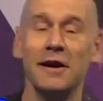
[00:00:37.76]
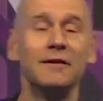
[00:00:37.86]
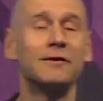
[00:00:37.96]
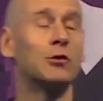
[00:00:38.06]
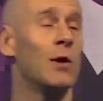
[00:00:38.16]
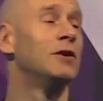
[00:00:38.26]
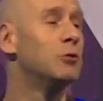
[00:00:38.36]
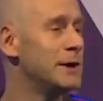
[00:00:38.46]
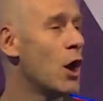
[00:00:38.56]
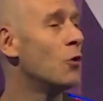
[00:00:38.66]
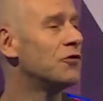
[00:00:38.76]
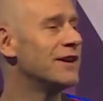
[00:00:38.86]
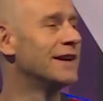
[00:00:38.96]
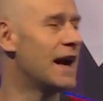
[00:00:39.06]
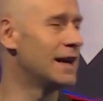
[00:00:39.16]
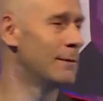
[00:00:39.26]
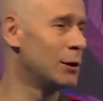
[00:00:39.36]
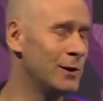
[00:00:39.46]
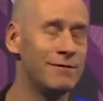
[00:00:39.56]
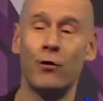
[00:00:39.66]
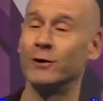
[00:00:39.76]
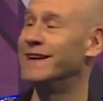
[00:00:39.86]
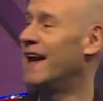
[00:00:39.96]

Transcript: It's great to be hosting AWE for the